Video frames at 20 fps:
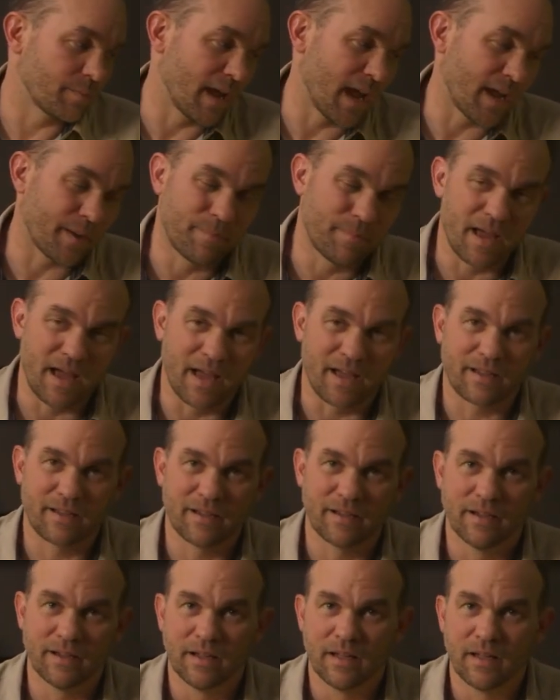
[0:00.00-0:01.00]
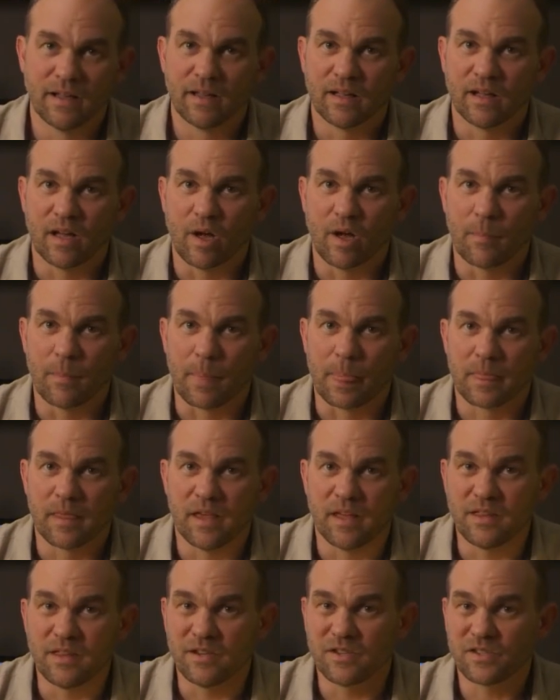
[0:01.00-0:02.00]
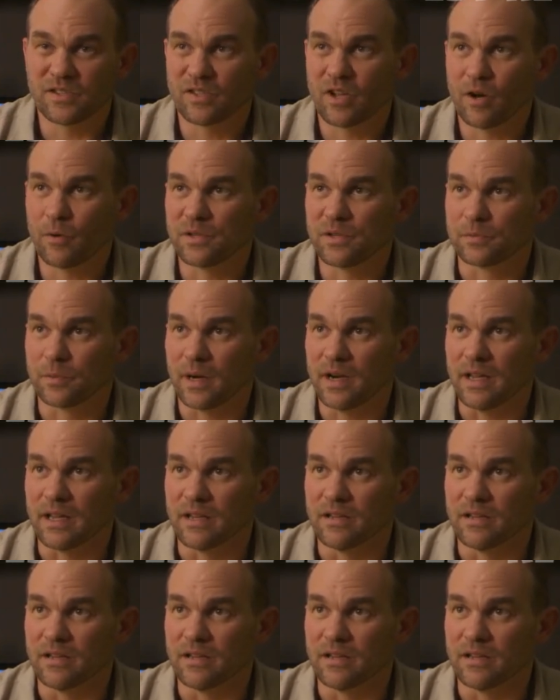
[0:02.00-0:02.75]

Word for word: backpack, um, and you're just always ready.